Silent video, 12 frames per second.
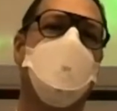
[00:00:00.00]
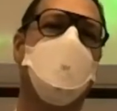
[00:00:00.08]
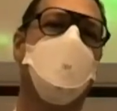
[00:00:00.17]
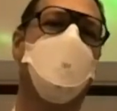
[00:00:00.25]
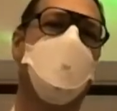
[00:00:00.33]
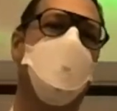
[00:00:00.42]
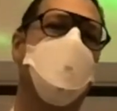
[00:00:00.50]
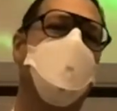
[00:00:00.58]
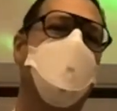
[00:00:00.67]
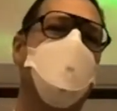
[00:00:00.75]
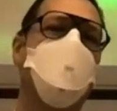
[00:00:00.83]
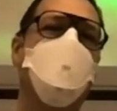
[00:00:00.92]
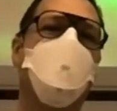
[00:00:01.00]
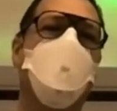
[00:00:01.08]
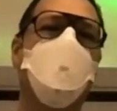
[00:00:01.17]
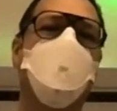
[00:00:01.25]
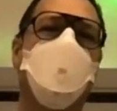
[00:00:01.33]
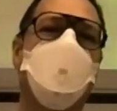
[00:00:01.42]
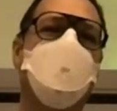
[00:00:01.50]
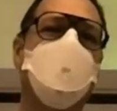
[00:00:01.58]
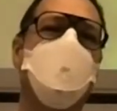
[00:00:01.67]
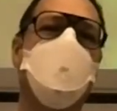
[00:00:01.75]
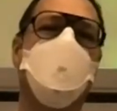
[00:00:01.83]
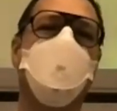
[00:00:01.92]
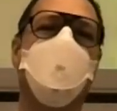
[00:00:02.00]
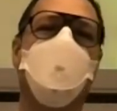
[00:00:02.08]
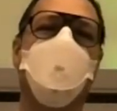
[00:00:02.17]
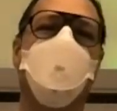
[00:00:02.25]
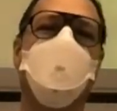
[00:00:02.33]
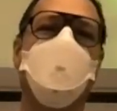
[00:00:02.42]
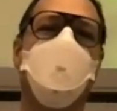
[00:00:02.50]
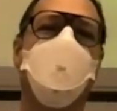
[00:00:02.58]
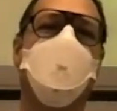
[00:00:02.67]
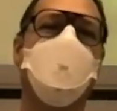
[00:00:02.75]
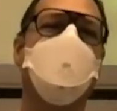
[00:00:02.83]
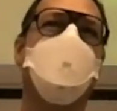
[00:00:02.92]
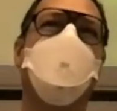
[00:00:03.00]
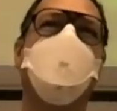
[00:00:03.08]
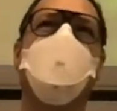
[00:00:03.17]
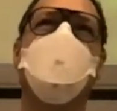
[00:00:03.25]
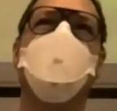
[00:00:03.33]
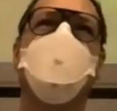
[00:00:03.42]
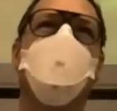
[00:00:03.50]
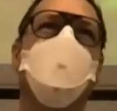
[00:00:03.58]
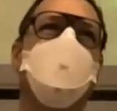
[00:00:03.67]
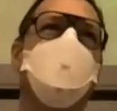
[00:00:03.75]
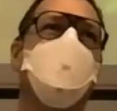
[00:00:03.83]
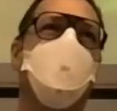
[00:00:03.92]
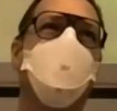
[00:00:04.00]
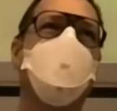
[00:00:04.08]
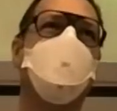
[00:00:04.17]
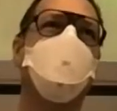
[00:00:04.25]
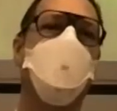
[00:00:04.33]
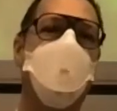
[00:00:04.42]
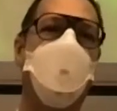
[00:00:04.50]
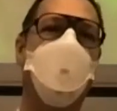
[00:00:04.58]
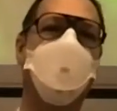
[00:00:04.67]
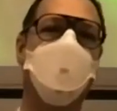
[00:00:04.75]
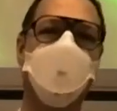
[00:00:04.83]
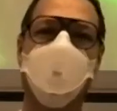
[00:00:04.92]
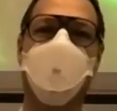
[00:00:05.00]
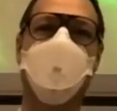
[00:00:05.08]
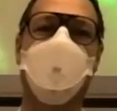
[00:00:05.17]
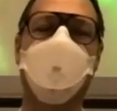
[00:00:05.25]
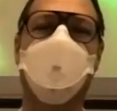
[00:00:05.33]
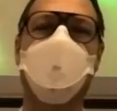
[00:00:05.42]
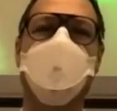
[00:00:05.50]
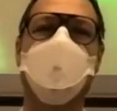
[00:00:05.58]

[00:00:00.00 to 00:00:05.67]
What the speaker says: Okay, you won't actually be able to see or extract any information from this by eye, but